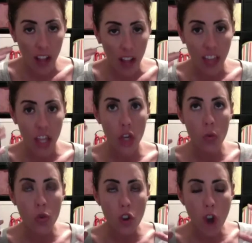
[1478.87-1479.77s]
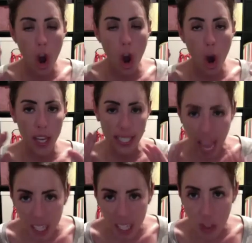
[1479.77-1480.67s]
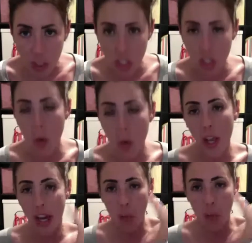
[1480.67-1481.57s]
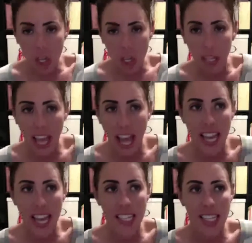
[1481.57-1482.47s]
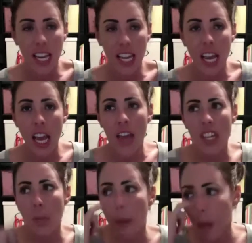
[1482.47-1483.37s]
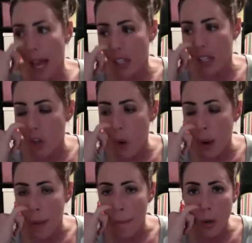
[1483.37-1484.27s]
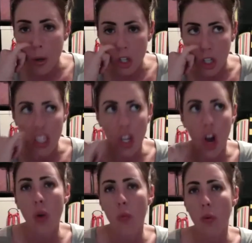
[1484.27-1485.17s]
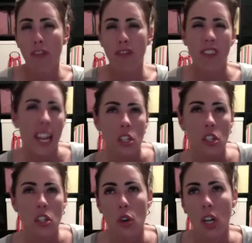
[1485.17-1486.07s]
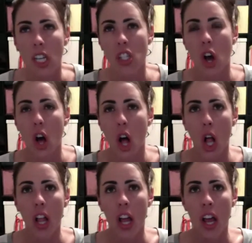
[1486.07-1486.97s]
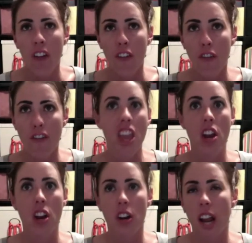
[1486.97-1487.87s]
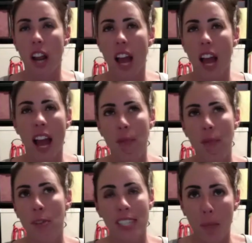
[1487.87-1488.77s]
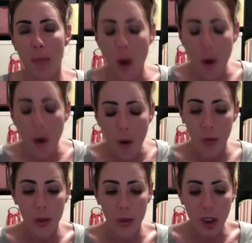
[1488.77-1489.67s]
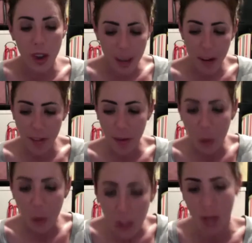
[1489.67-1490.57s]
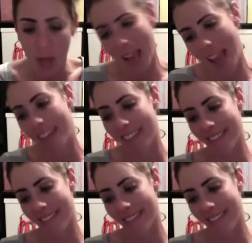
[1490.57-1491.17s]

that you know exactly what's going on and what your plan is. And these people act so emotional. It's all revenge or it's all fear. It's like, no, you got to come off cooler, man.